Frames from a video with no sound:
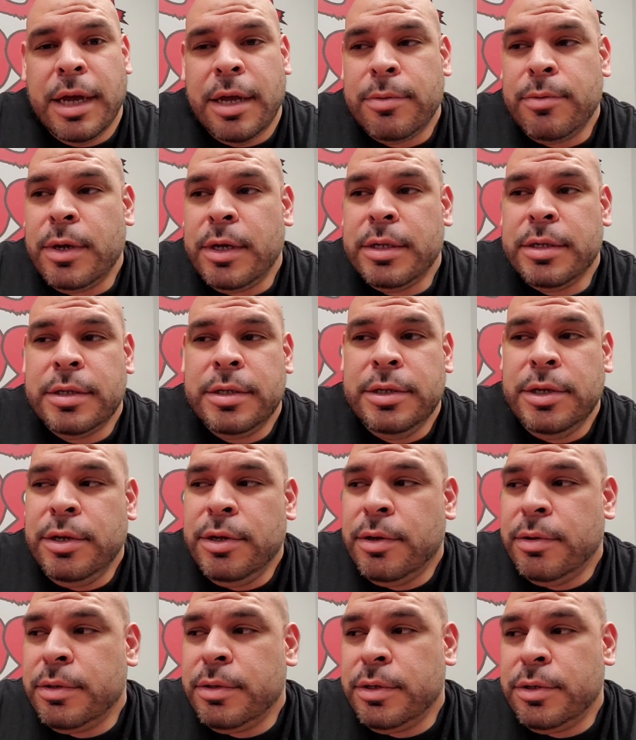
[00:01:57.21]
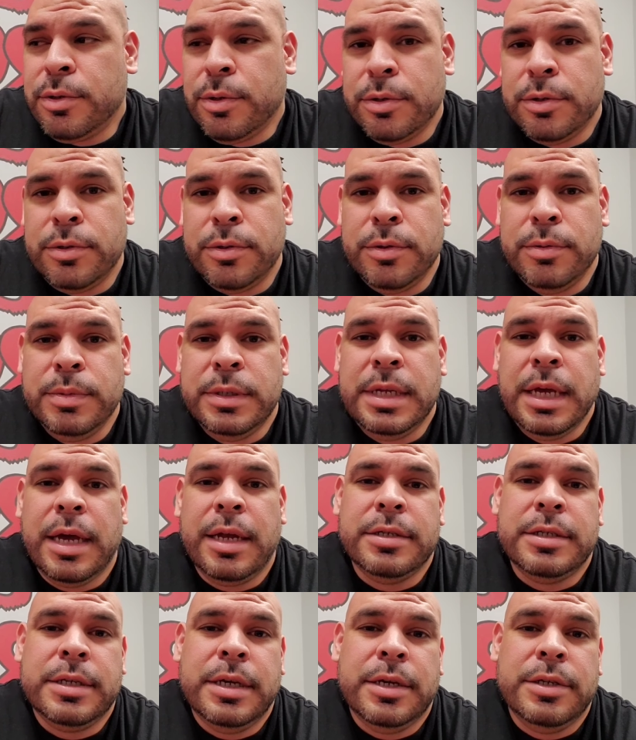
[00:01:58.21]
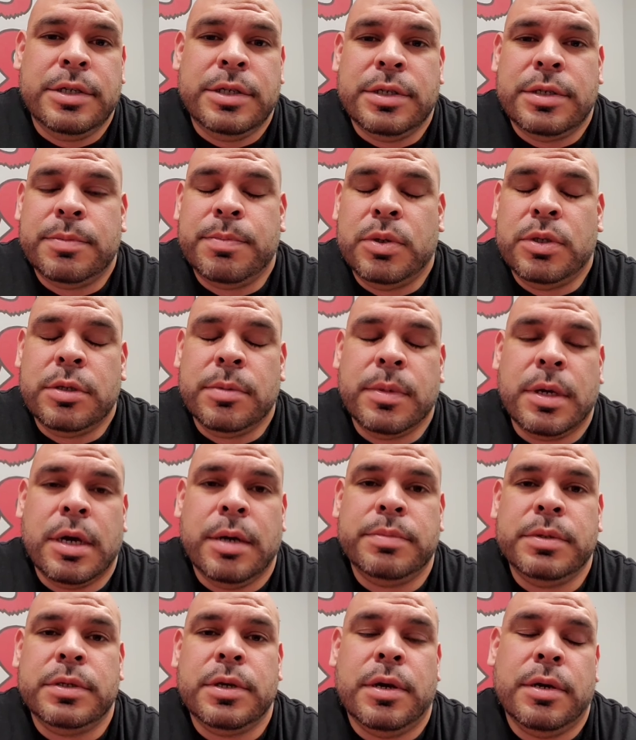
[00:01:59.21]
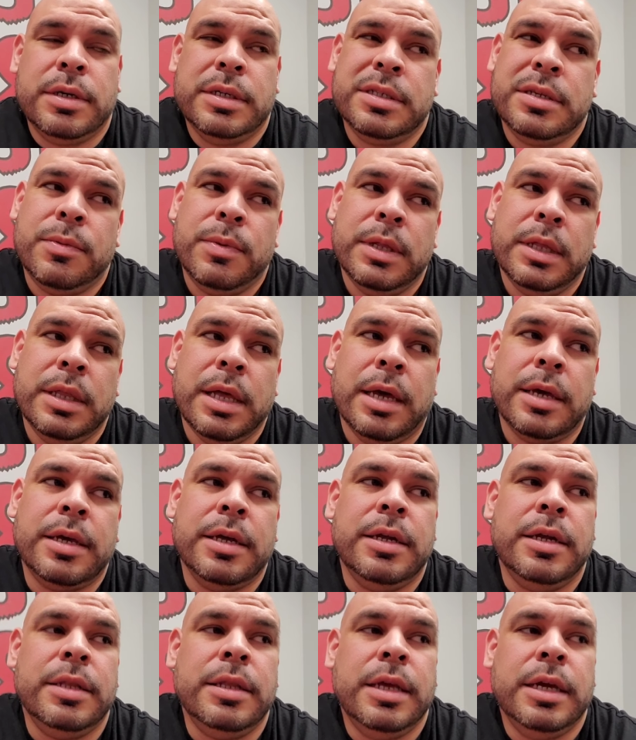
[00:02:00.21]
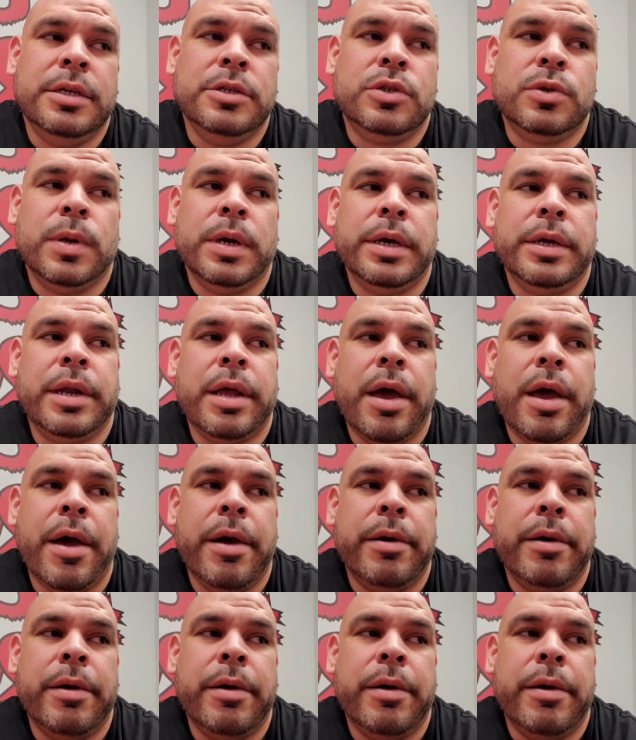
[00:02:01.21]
I don't want, the torture room status here, just put some cups on, because they really like it and they enjoy it.